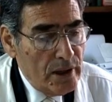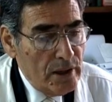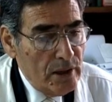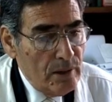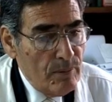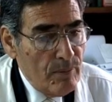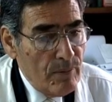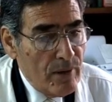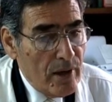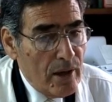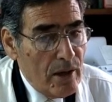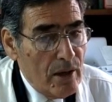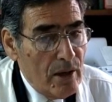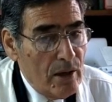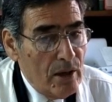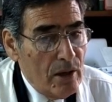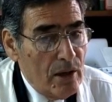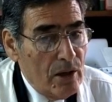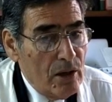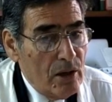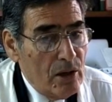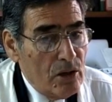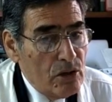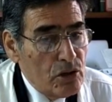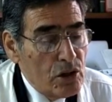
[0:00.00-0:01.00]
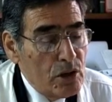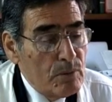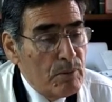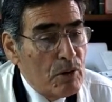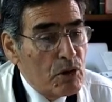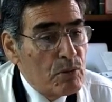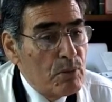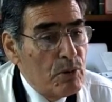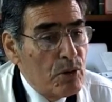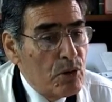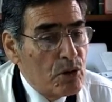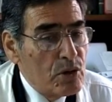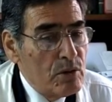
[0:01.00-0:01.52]
Let us travel back
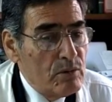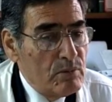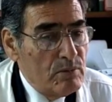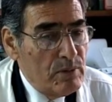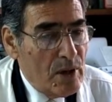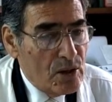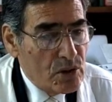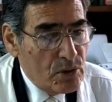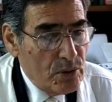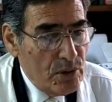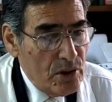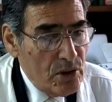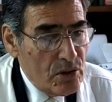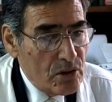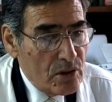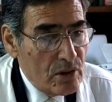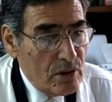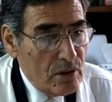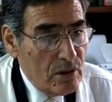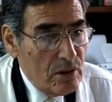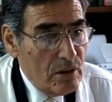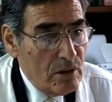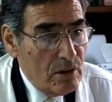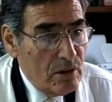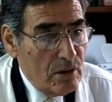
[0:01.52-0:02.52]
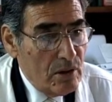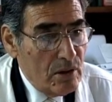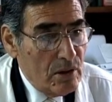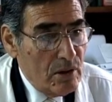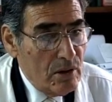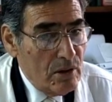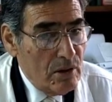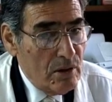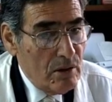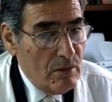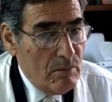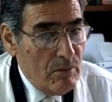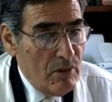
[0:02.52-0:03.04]
to January
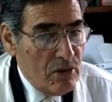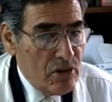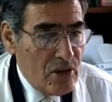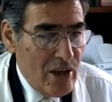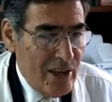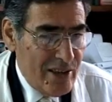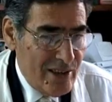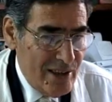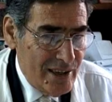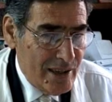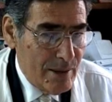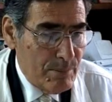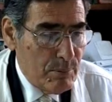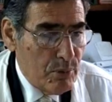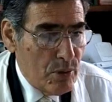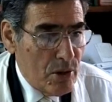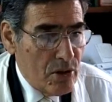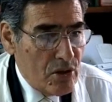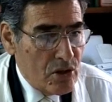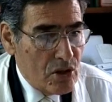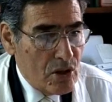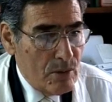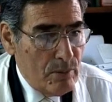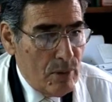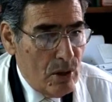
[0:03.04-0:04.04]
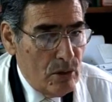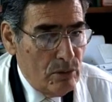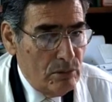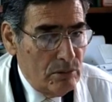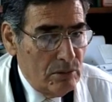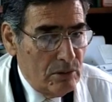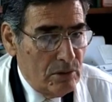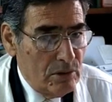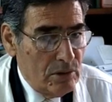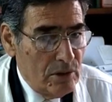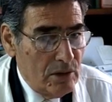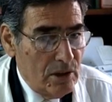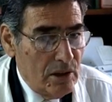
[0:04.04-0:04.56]

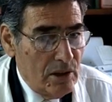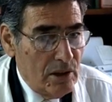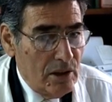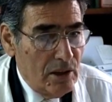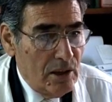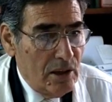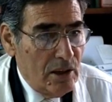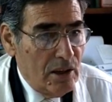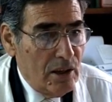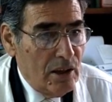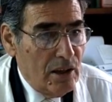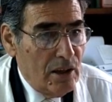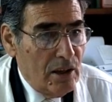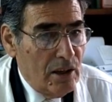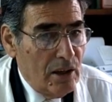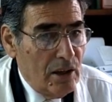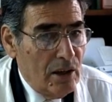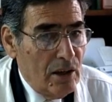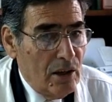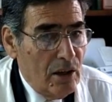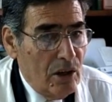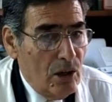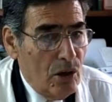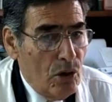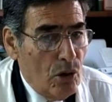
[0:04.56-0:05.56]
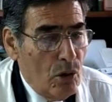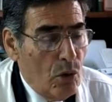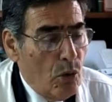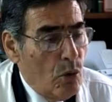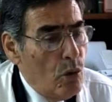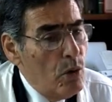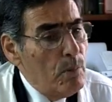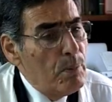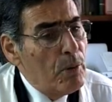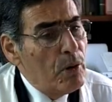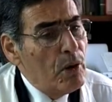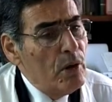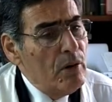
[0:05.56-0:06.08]
1976. After being
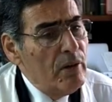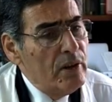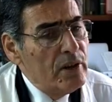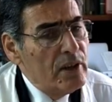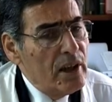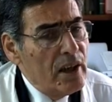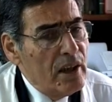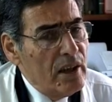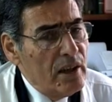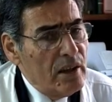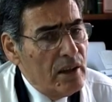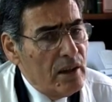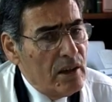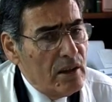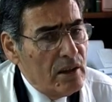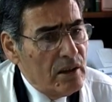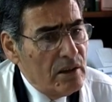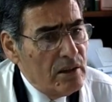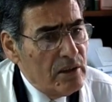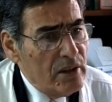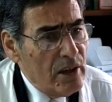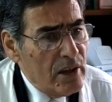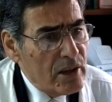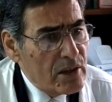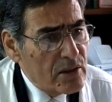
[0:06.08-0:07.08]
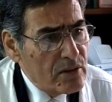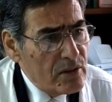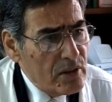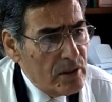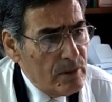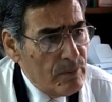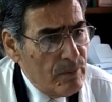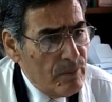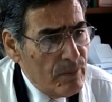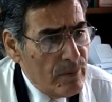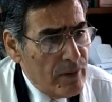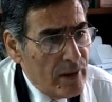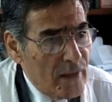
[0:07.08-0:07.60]
discharged, I was
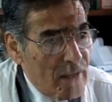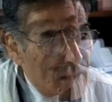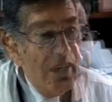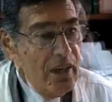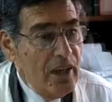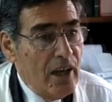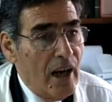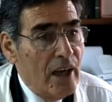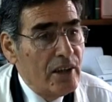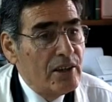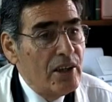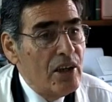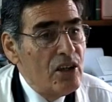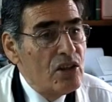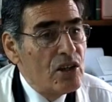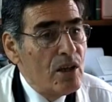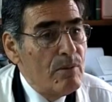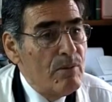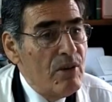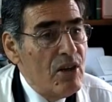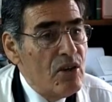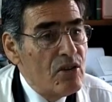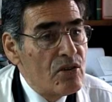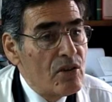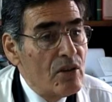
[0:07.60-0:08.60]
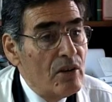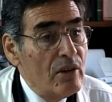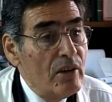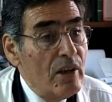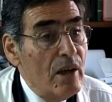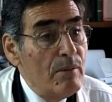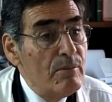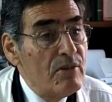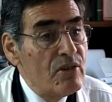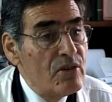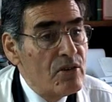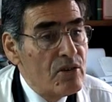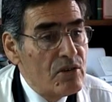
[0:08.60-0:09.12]
called by the Department of
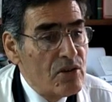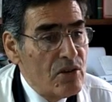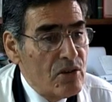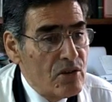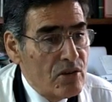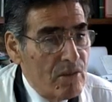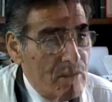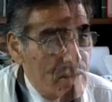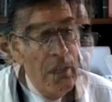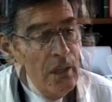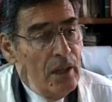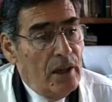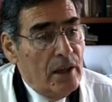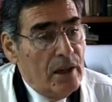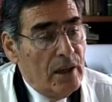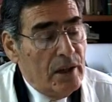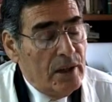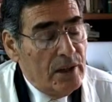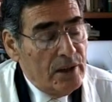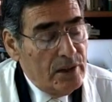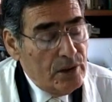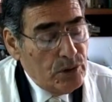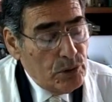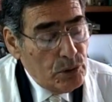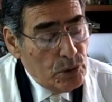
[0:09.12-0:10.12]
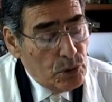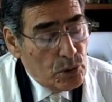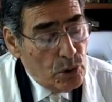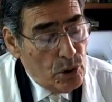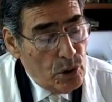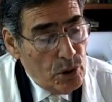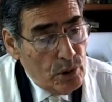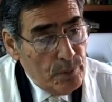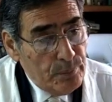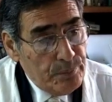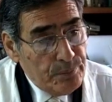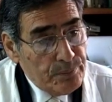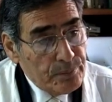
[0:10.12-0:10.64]
Medical Studies at
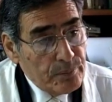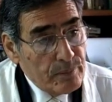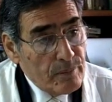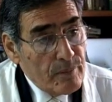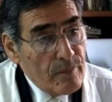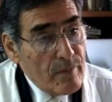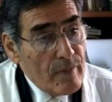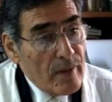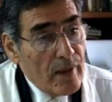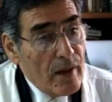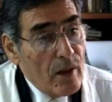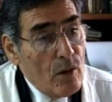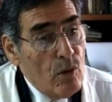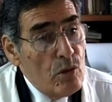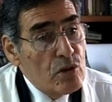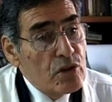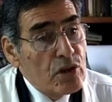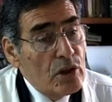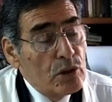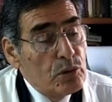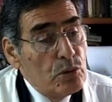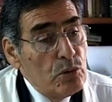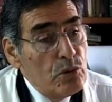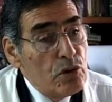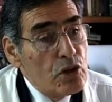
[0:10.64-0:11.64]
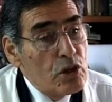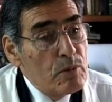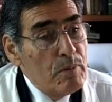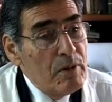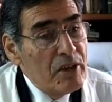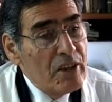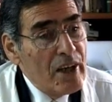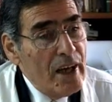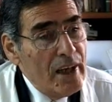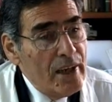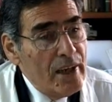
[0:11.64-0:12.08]
the University of Tirana.